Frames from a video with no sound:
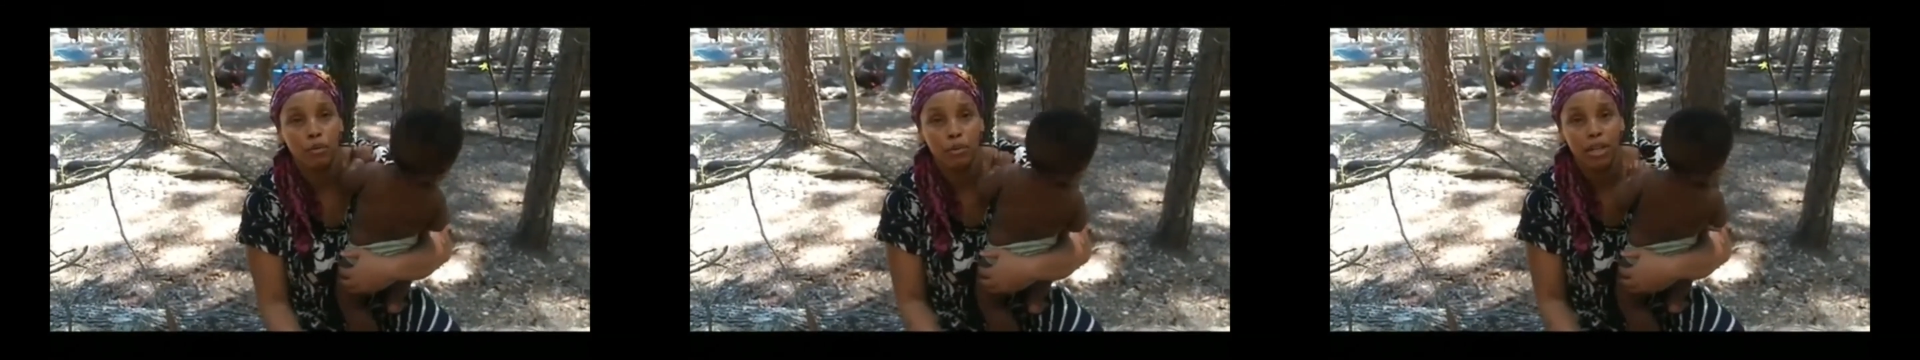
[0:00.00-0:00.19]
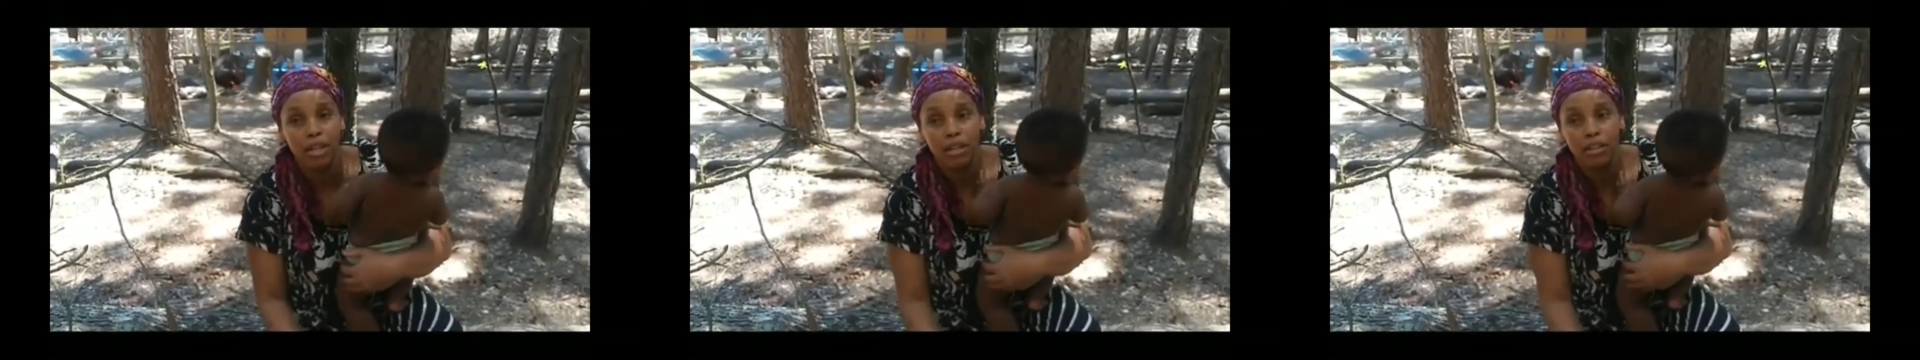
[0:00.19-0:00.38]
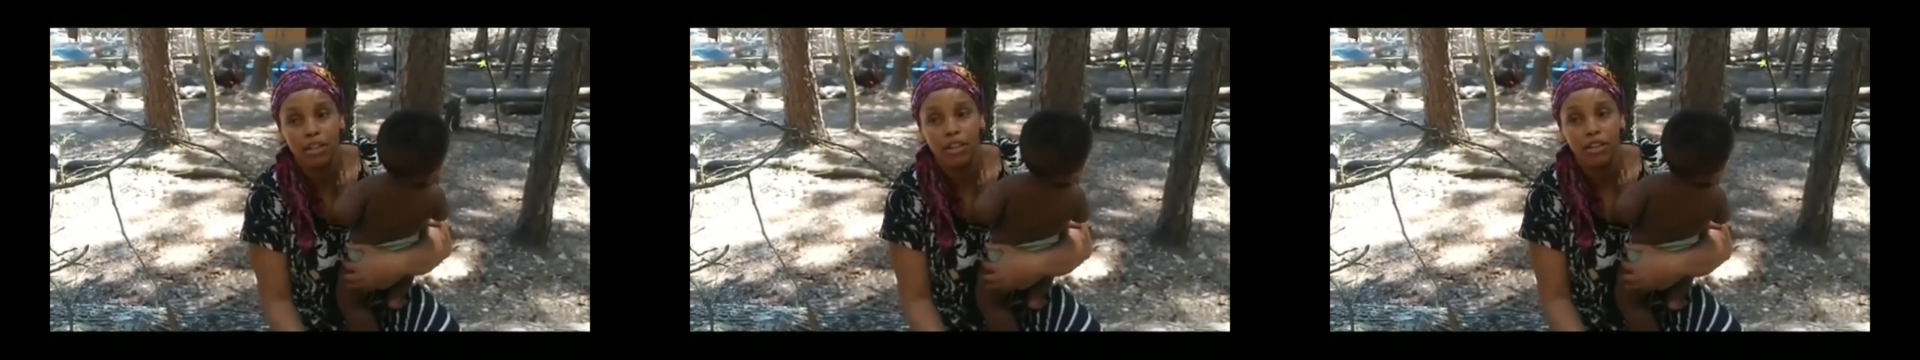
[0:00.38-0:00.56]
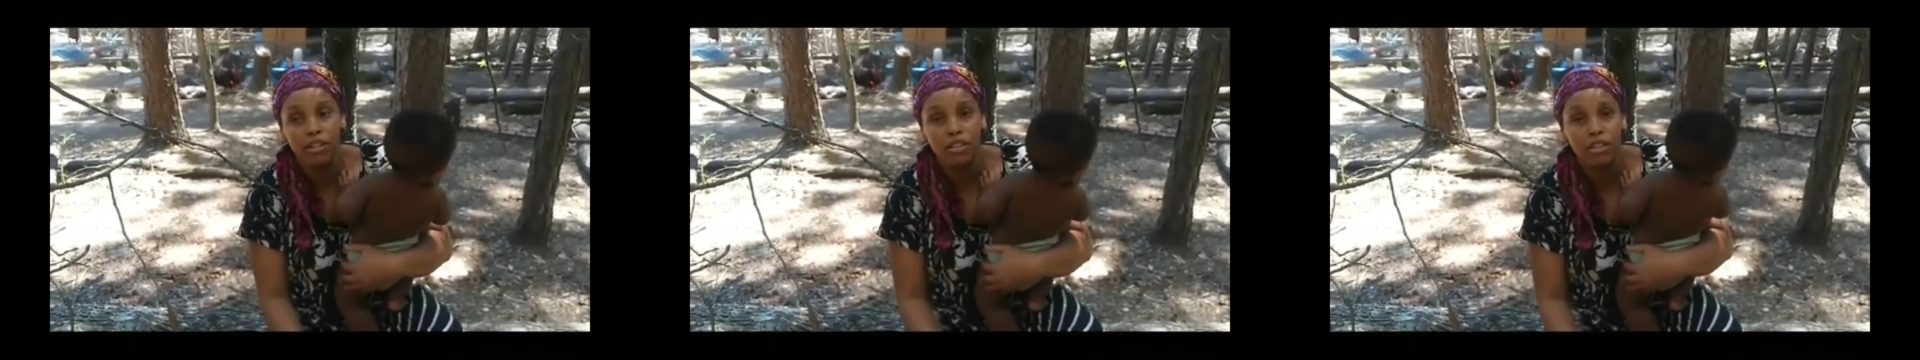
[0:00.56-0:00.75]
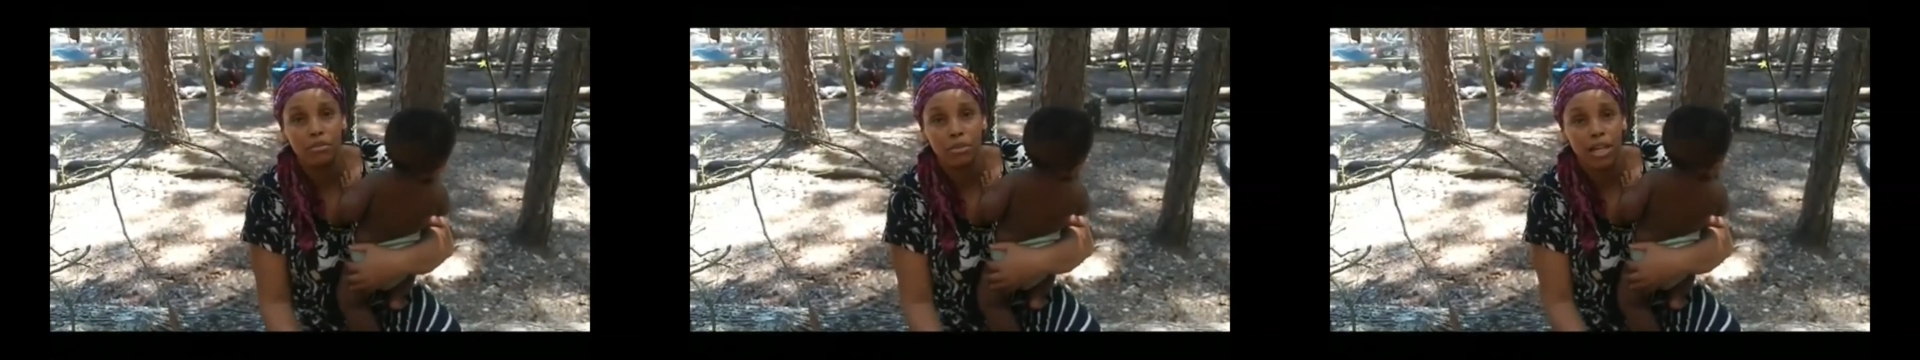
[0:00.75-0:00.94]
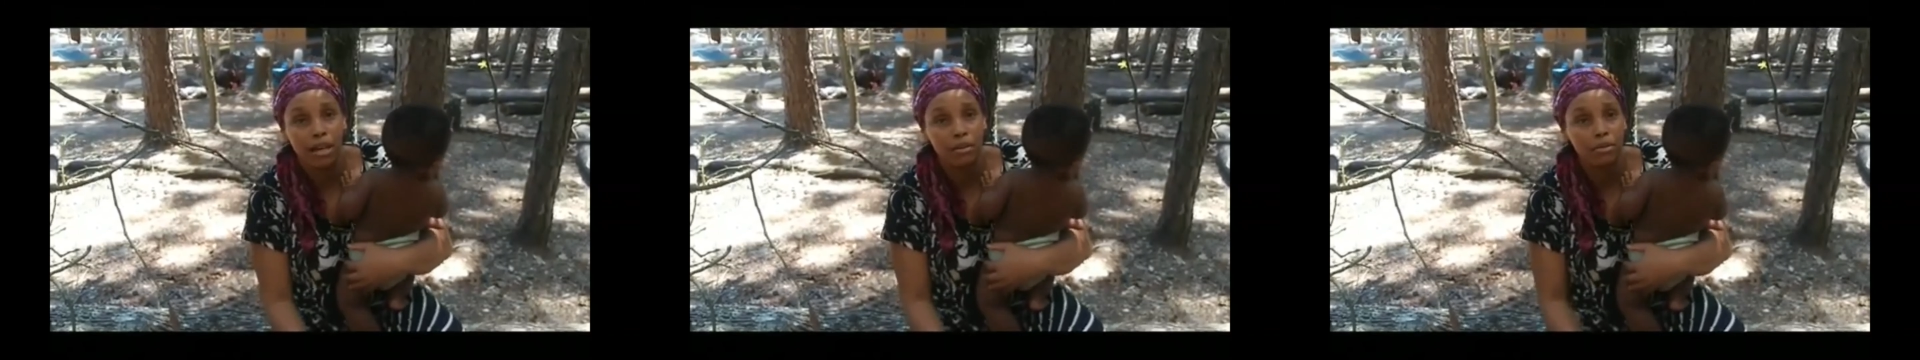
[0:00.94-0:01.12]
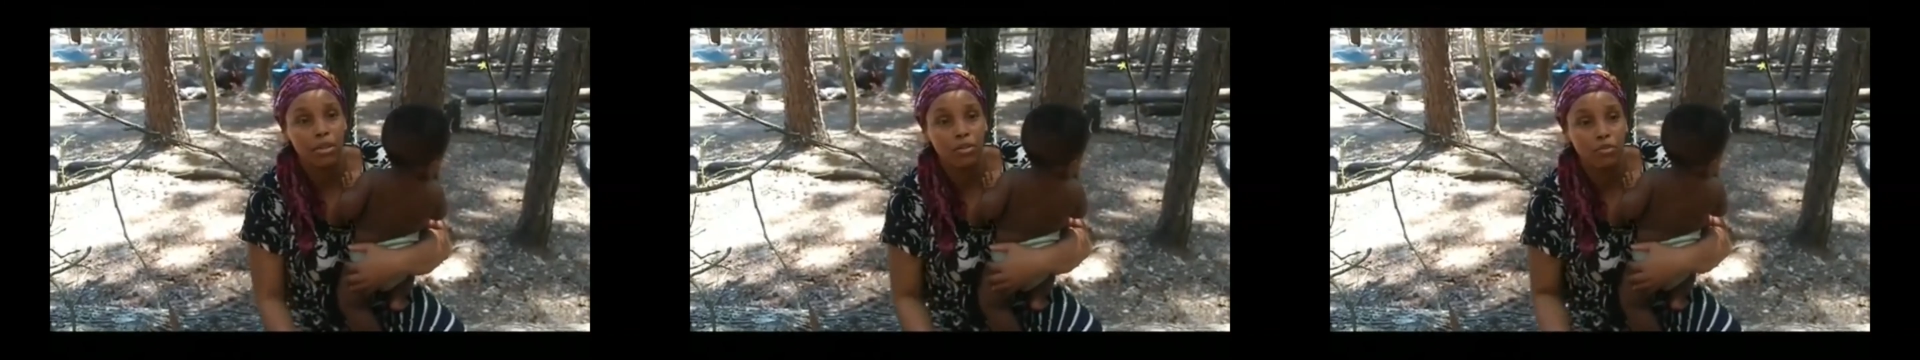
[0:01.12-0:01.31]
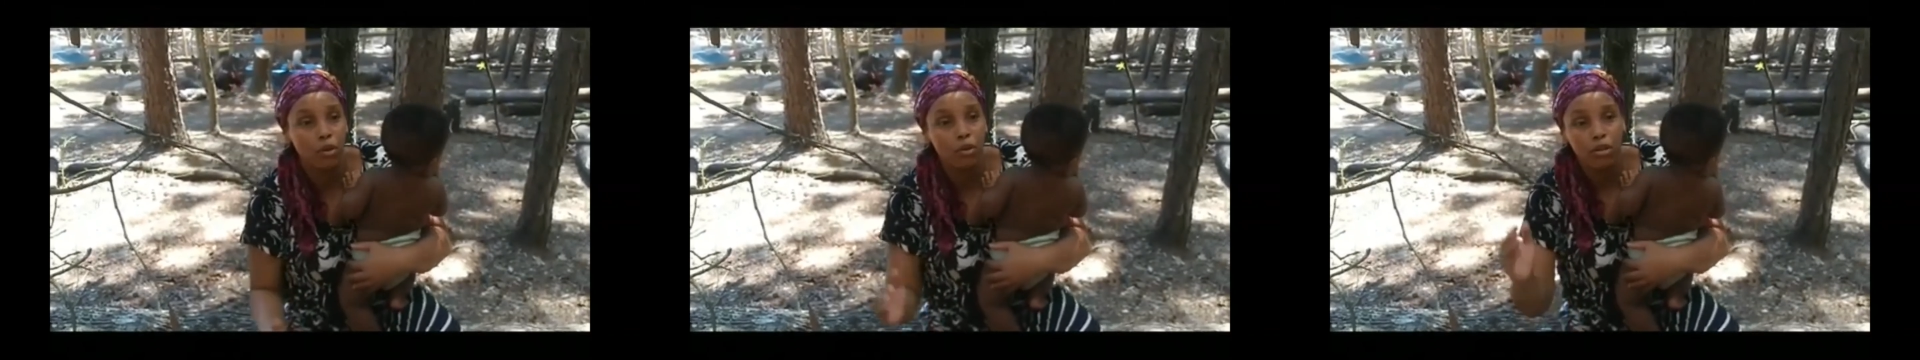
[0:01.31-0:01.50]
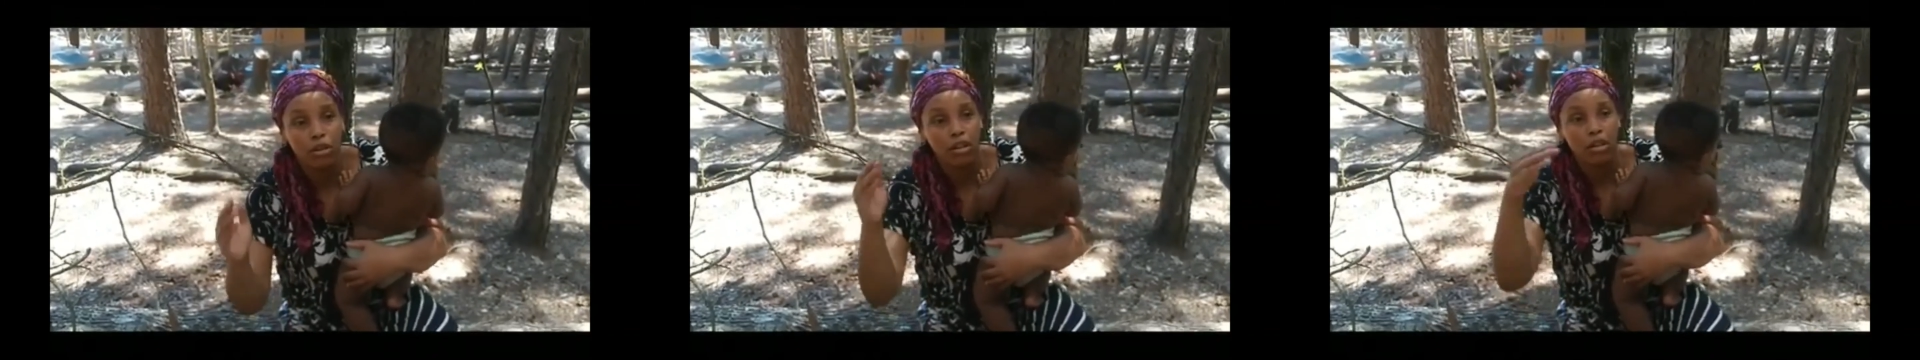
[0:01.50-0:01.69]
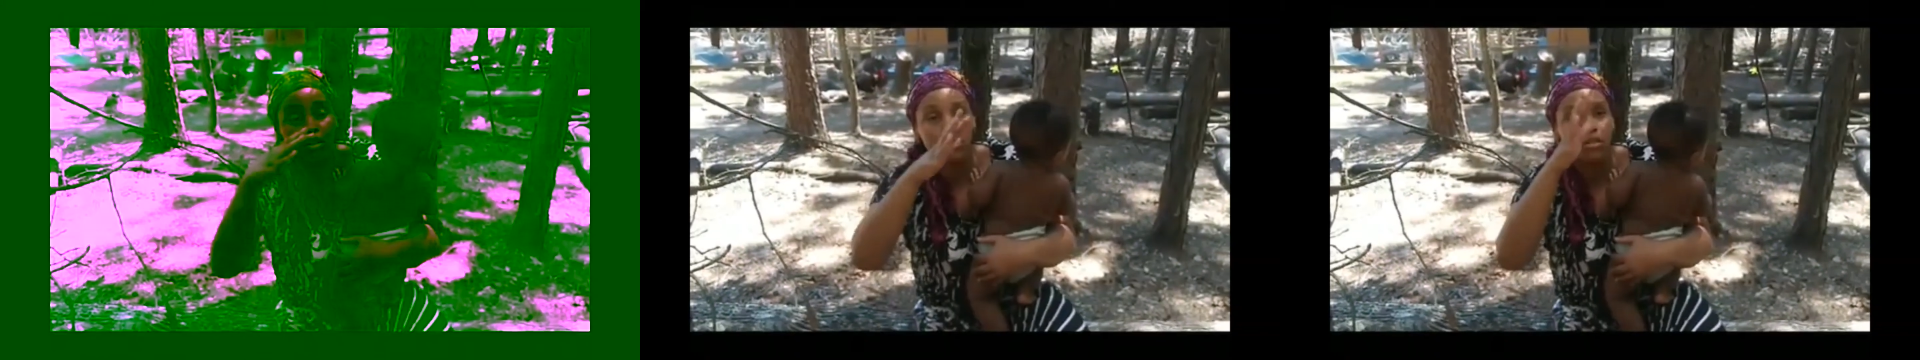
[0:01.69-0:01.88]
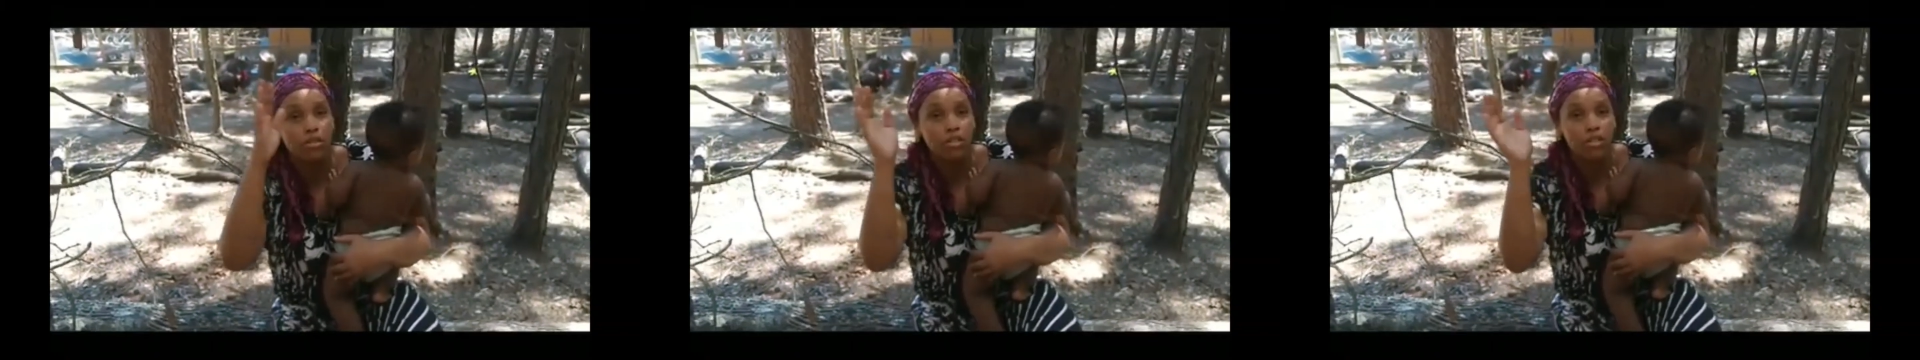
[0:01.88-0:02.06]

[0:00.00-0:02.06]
And sometimes there are roller coasters.